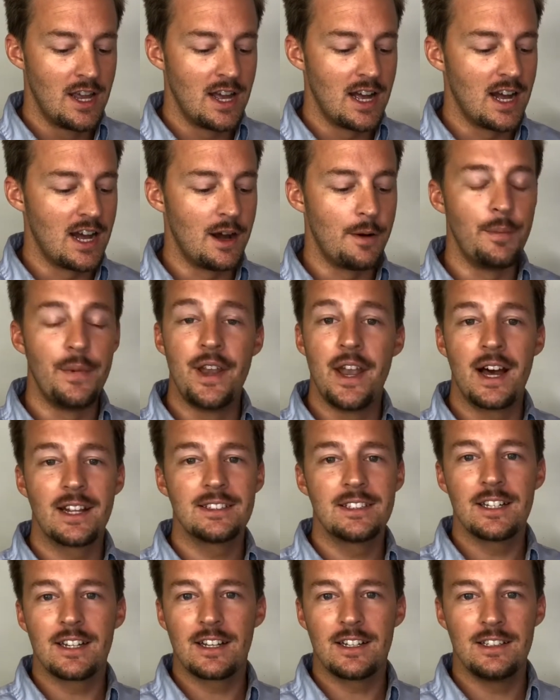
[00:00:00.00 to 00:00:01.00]

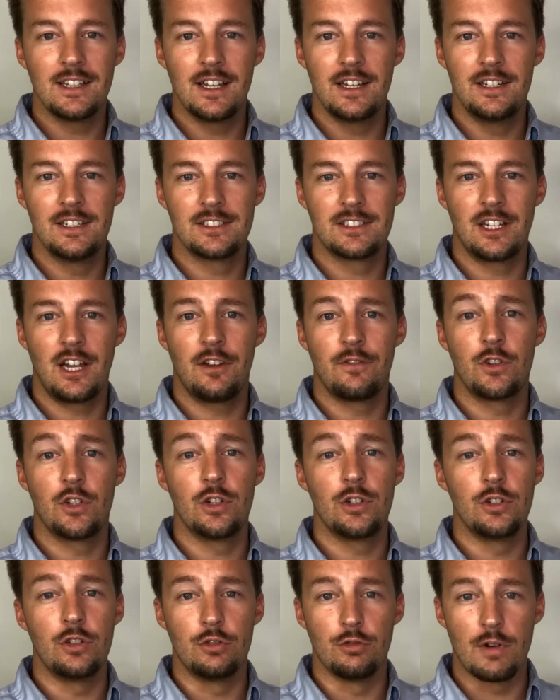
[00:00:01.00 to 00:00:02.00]
Not that Clay doesn't have
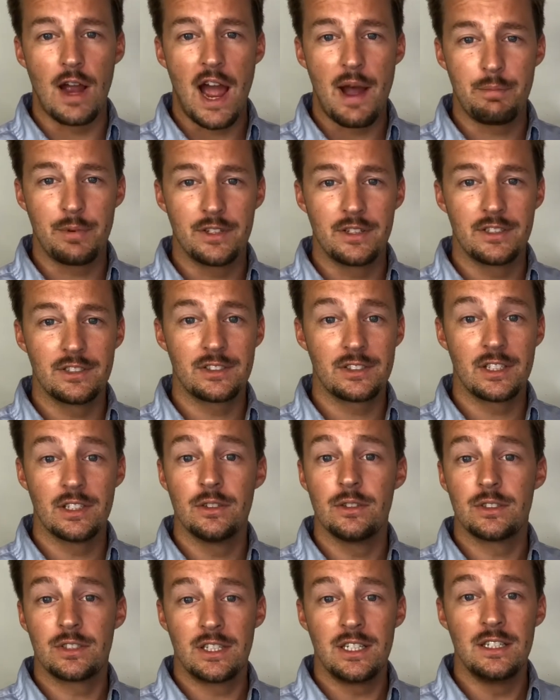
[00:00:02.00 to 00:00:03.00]
good grappling
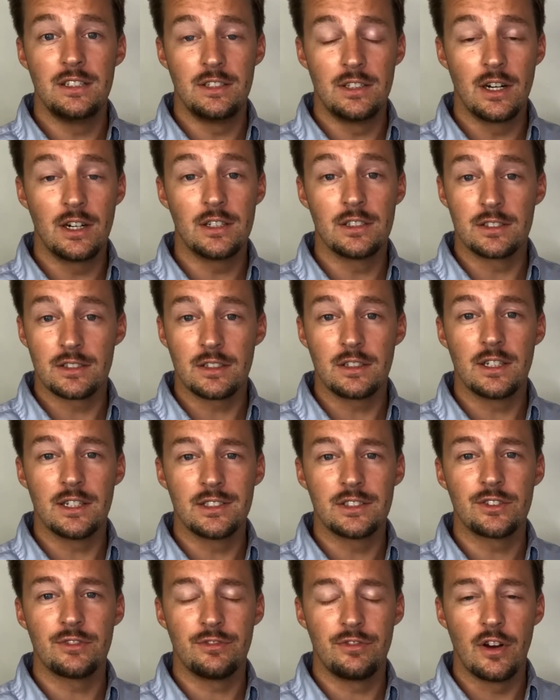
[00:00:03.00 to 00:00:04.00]
skills, he does.
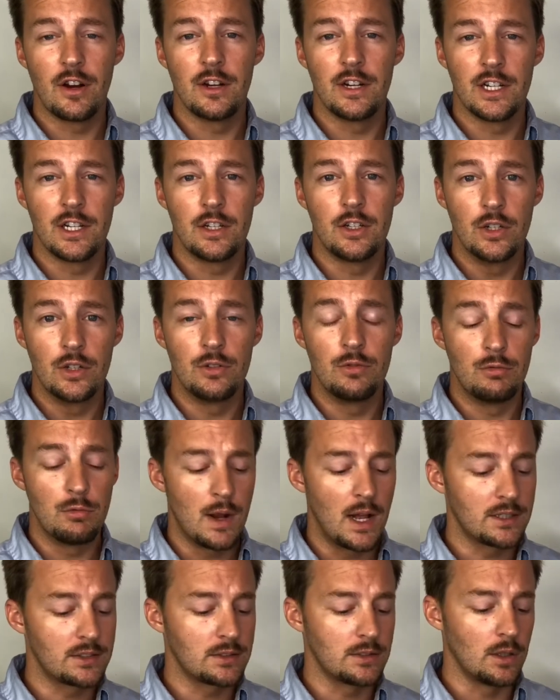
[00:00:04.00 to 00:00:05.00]
Clay's a very good
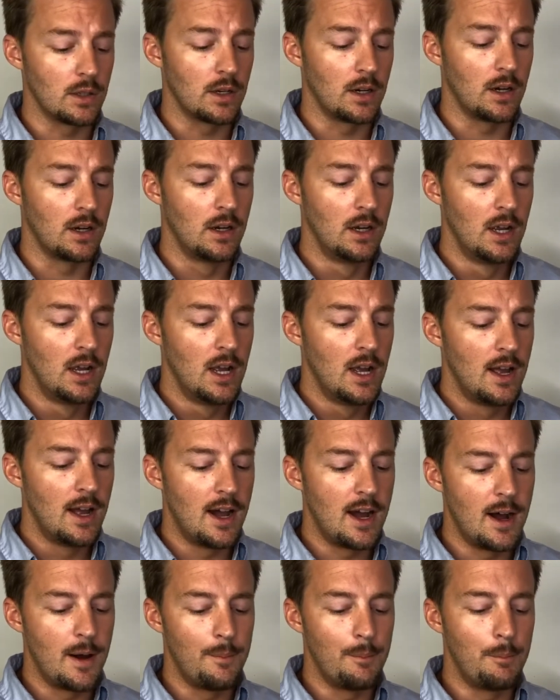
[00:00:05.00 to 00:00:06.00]
wrestler,
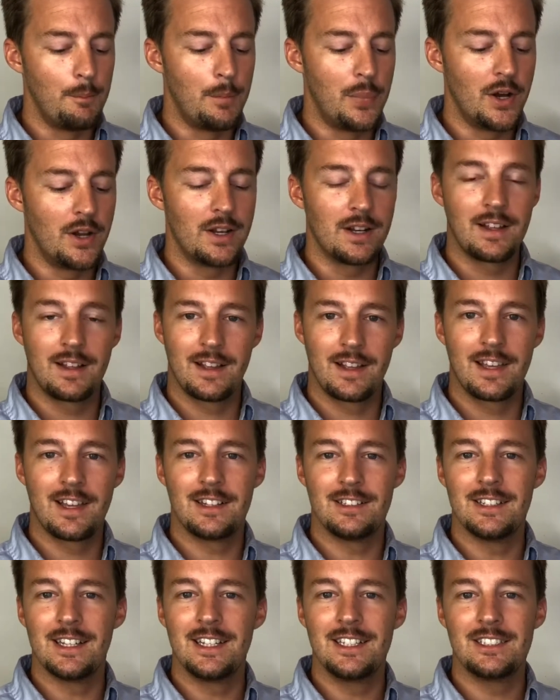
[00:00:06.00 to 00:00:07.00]
but
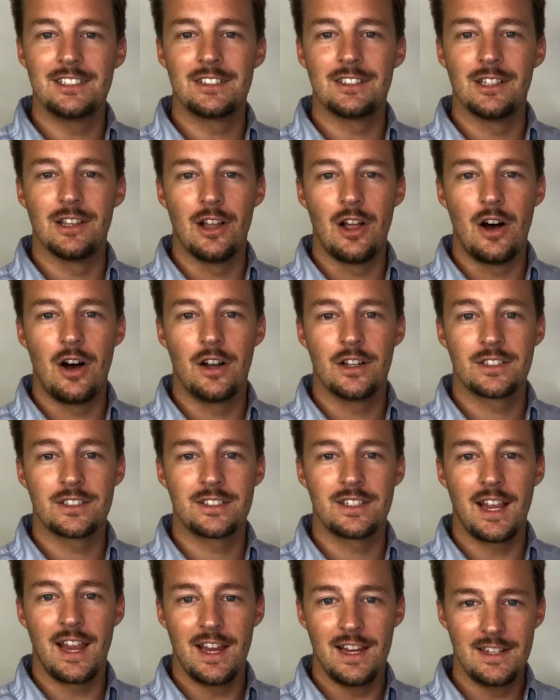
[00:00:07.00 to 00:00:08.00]
Clay's
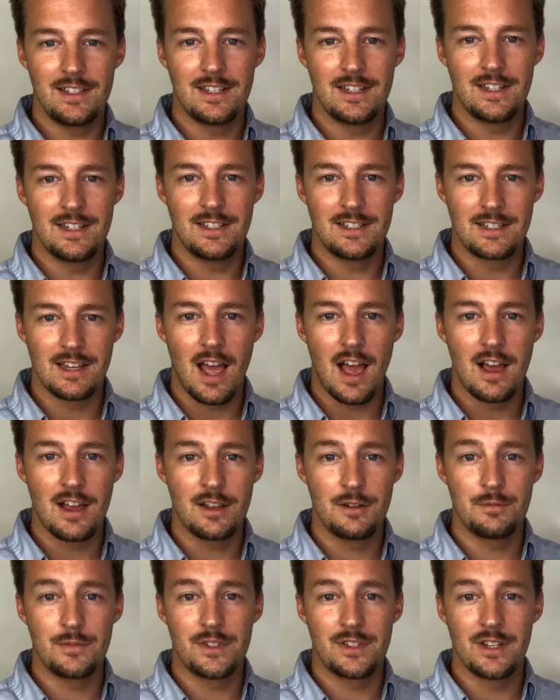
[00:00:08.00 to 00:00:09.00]
lost 18
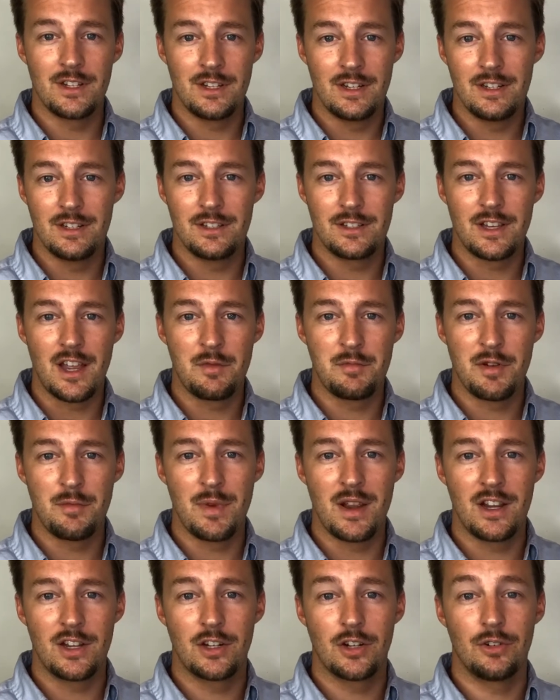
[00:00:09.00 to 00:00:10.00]
times in his
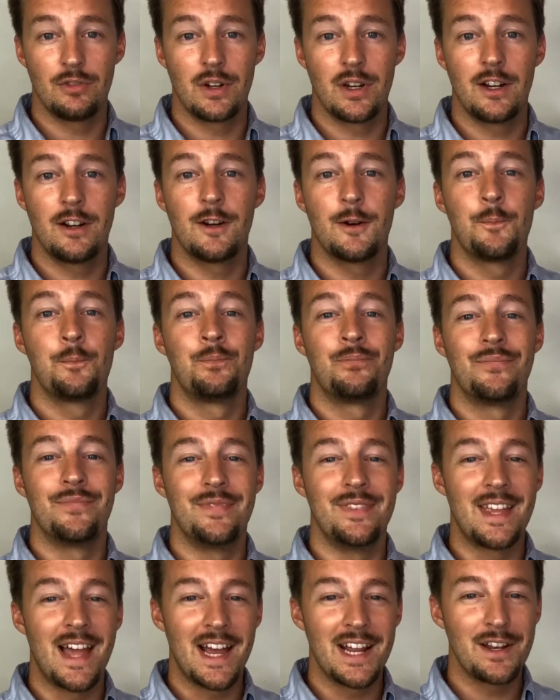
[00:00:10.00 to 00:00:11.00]
MMA career.
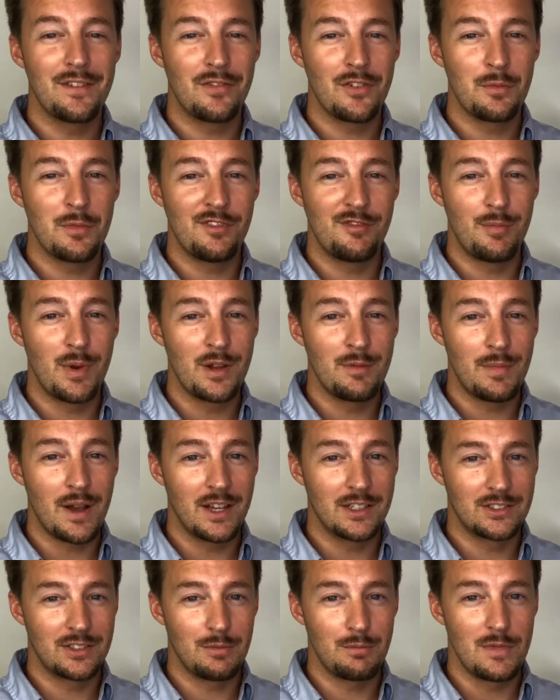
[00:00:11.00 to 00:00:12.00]
9 of them have been
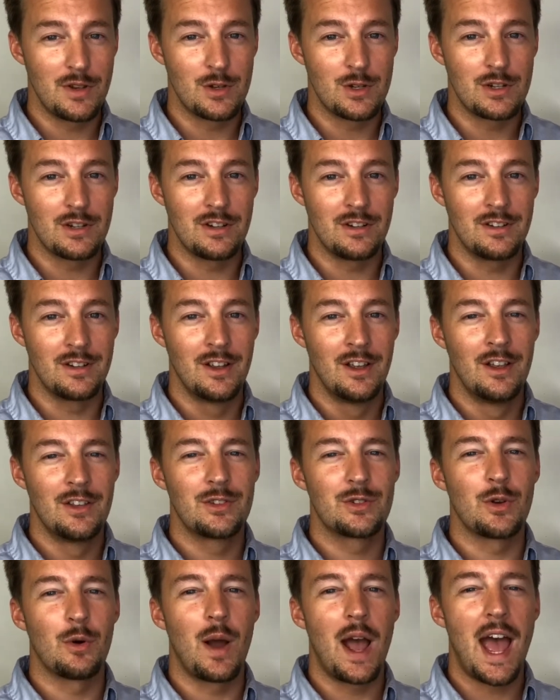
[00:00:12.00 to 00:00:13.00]
by submission,
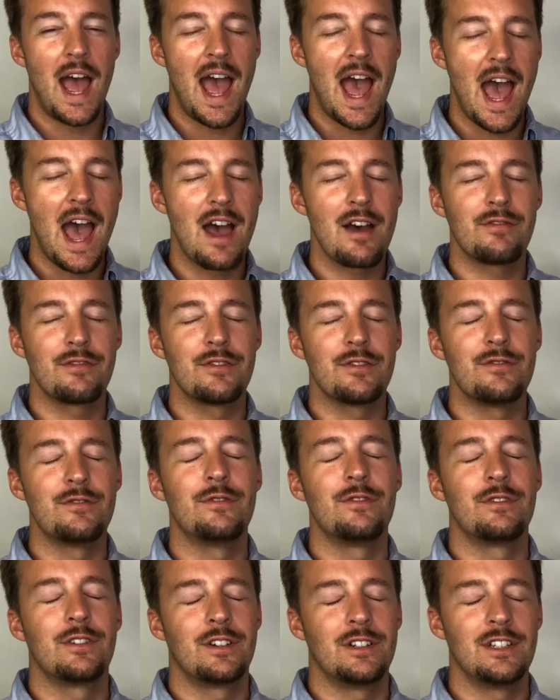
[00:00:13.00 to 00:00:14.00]
so half
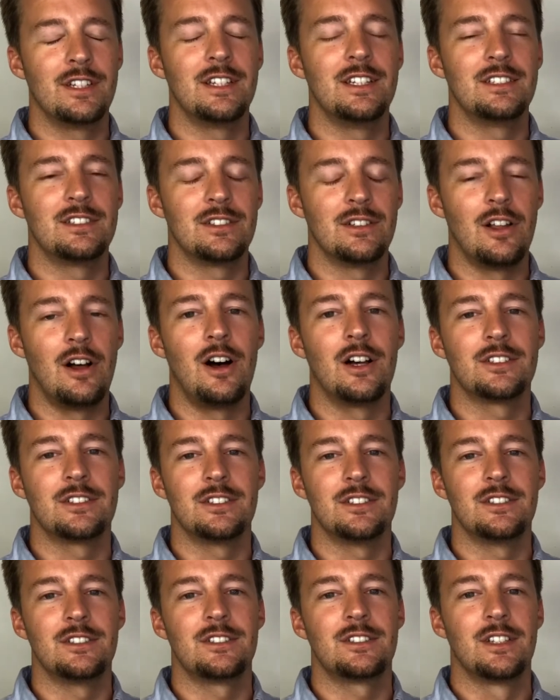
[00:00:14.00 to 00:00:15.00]
of Clay's
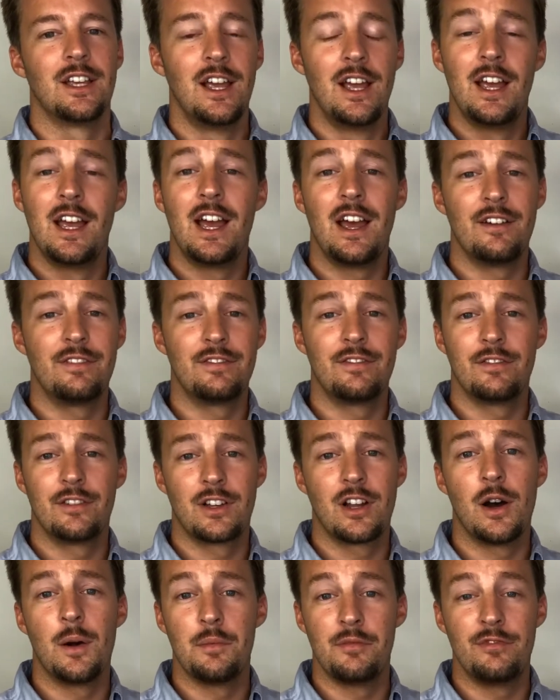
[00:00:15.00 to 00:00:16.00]
losses have
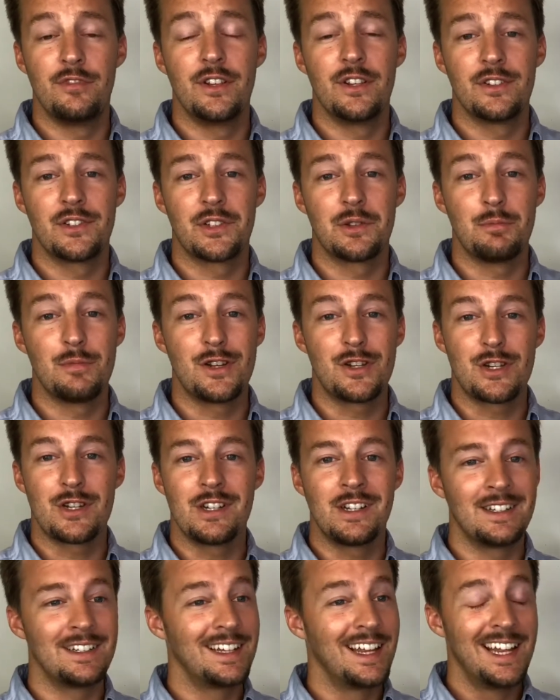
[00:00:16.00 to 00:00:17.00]
come via
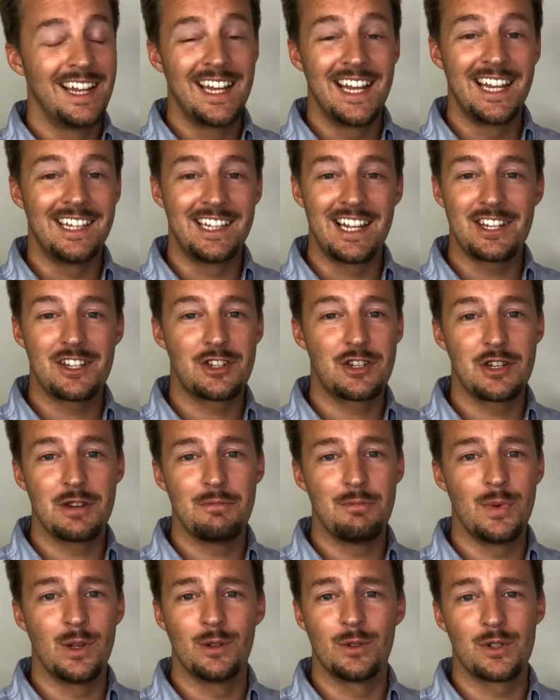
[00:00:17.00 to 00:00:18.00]
submission, and that's
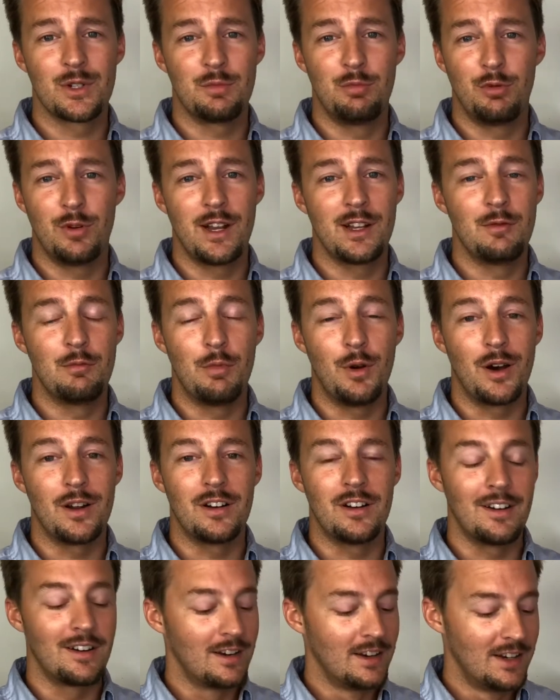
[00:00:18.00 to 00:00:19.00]
Jim Miller's bread and
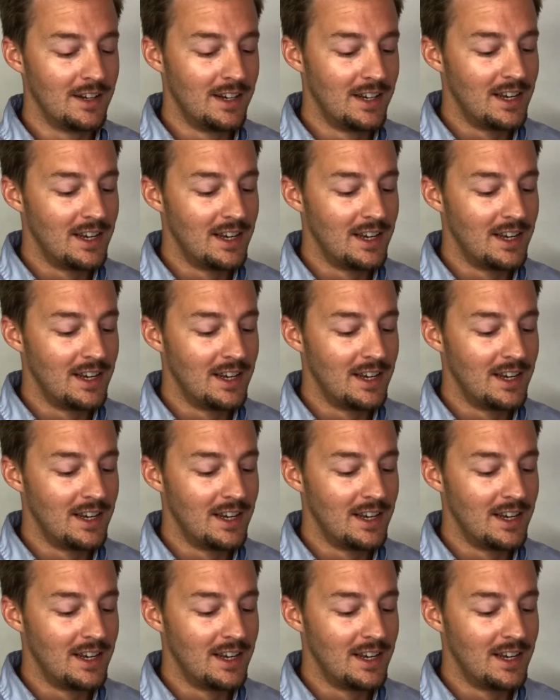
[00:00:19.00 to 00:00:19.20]
butter.